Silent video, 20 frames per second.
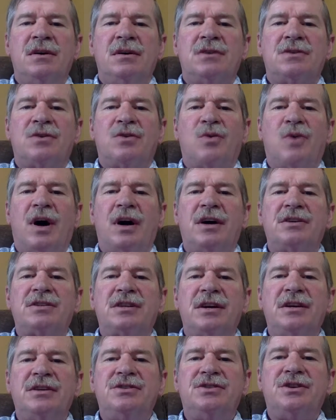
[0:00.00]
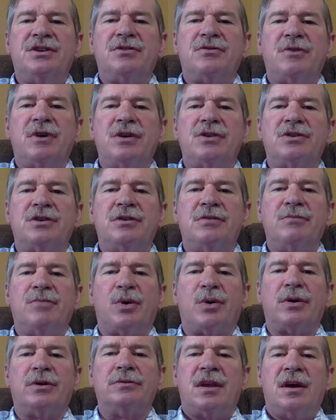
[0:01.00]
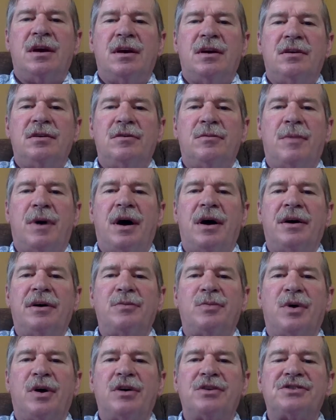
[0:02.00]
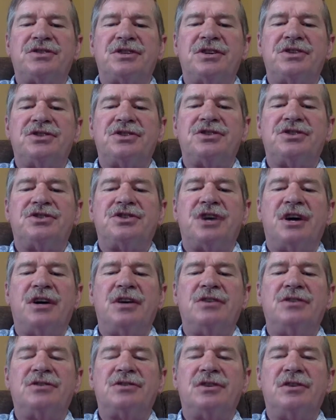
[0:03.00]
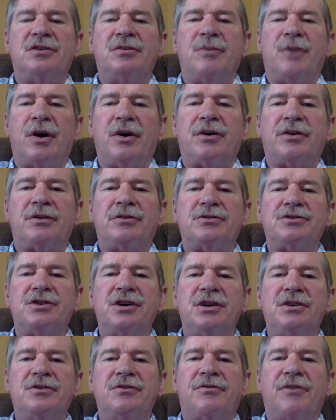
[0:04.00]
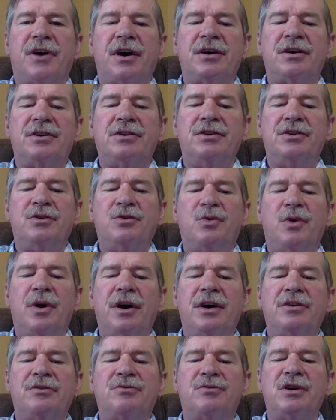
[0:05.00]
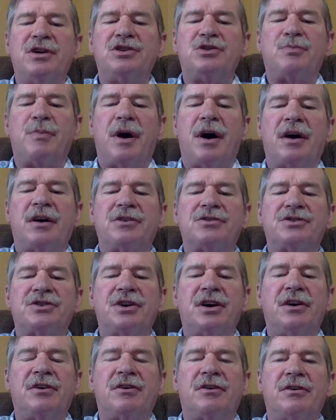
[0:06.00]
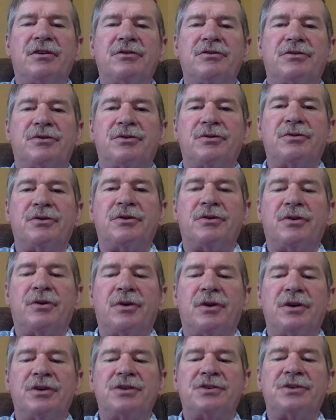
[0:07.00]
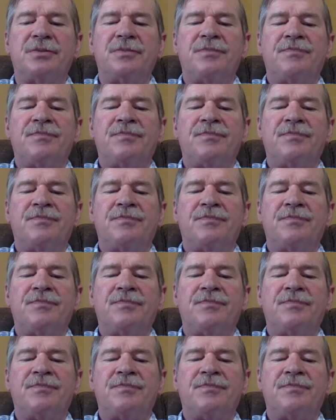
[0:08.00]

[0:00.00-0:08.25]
So why is lead generation important? The buying process has changed and the marketers need to find a new way to reach buyers and get heard through the noise.